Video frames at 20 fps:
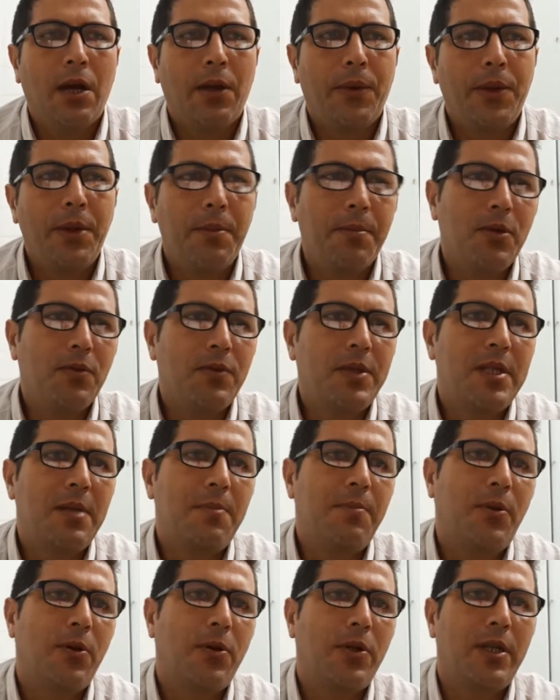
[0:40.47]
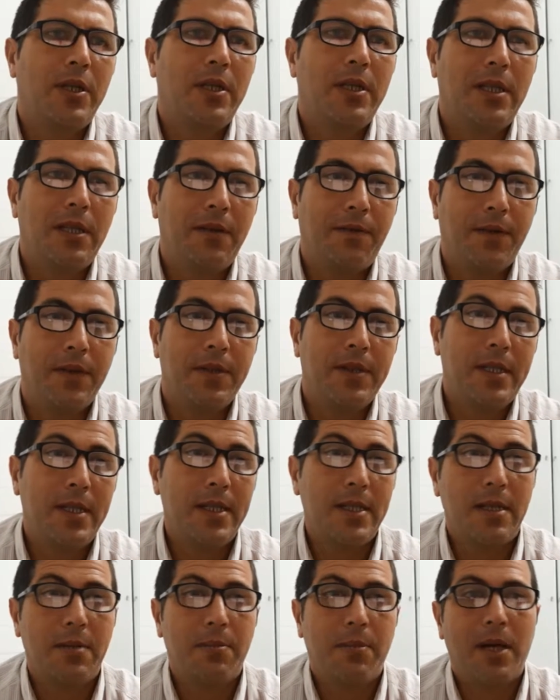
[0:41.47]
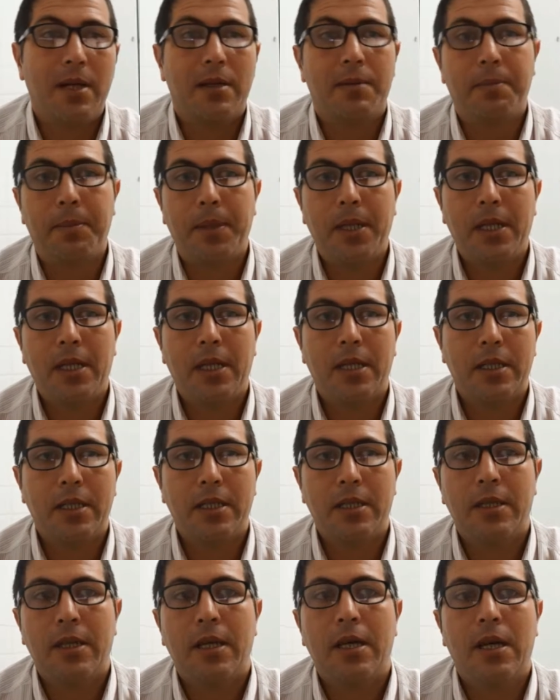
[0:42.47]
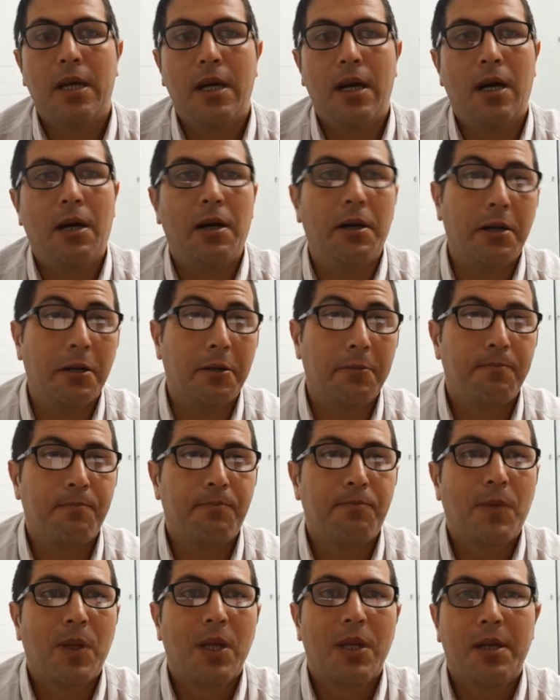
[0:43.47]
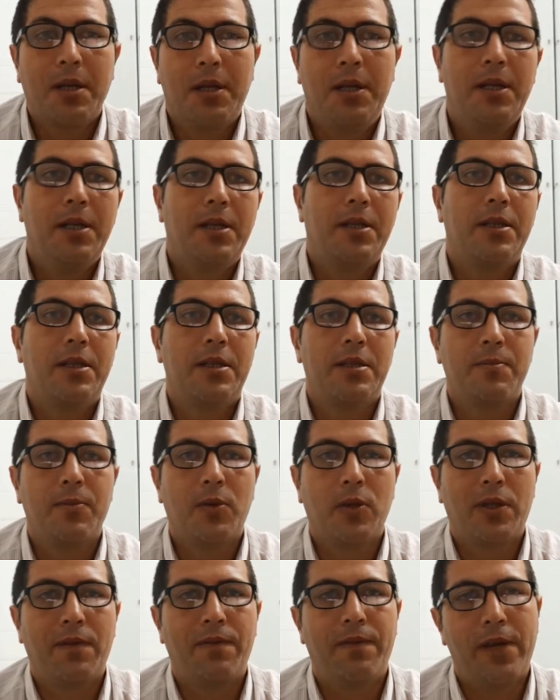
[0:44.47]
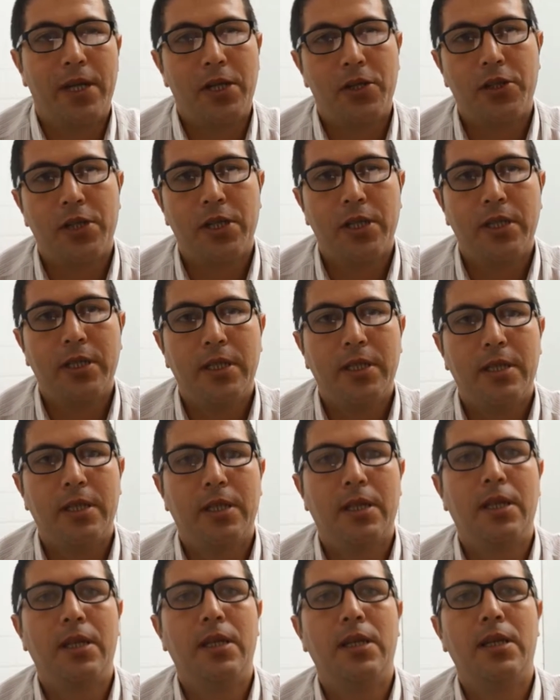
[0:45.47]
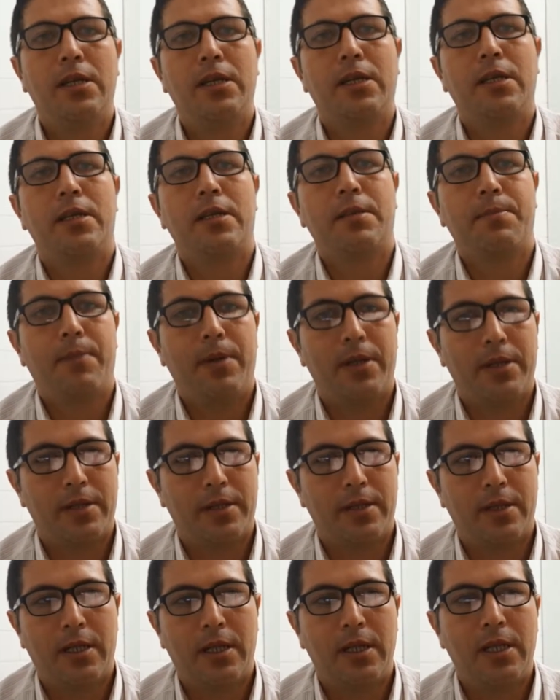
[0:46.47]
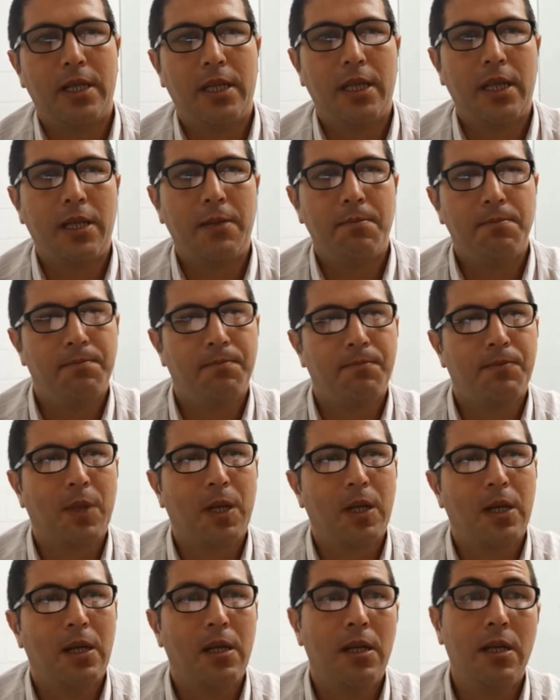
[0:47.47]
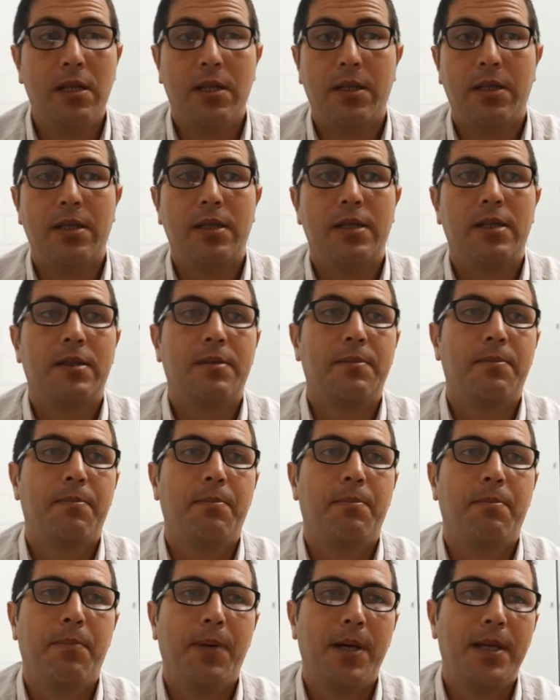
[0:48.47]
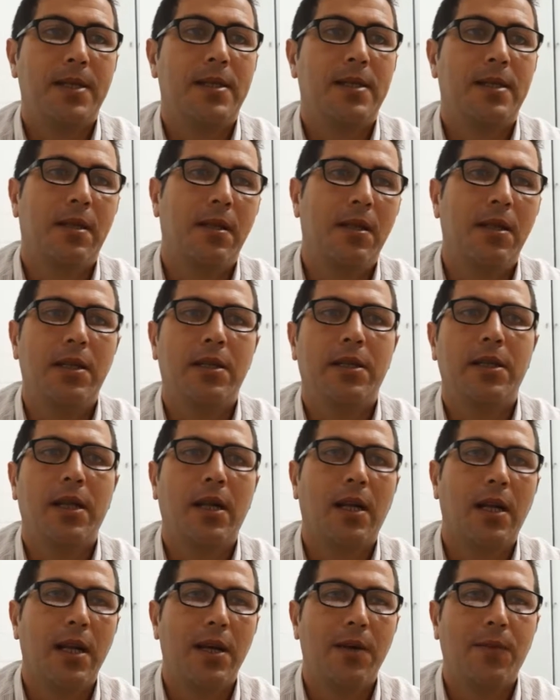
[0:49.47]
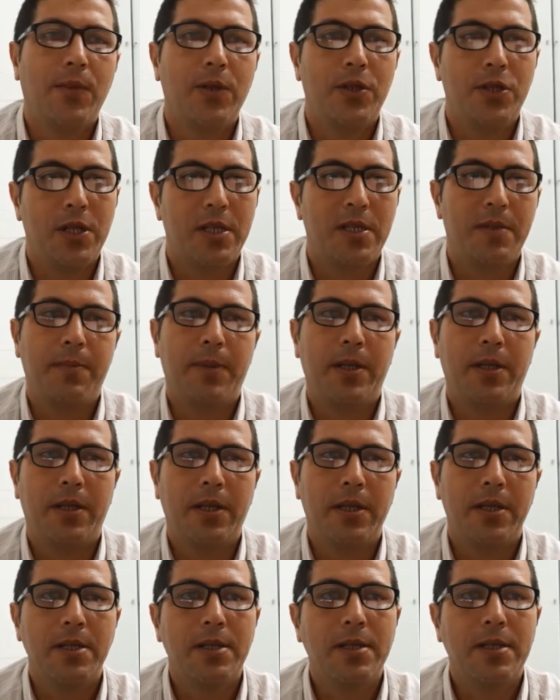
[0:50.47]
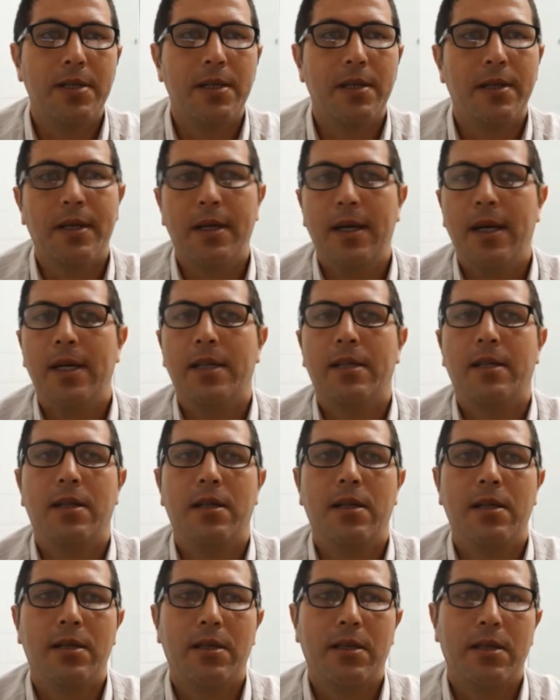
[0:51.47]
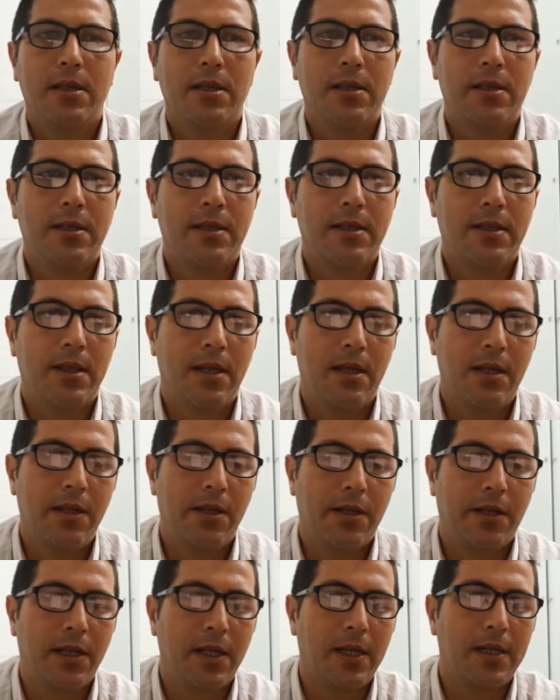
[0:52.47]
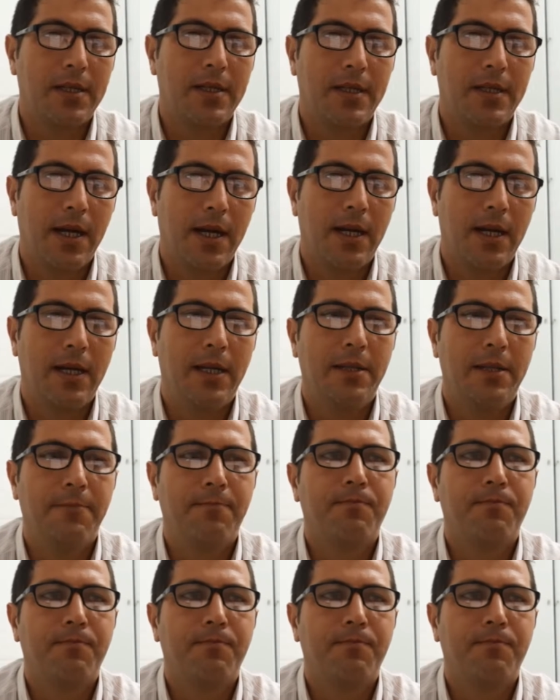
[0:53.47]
The most important differences, in my opinion, are learners' motivation, learners' personality, learners' past learning language experience, and learners' learning style.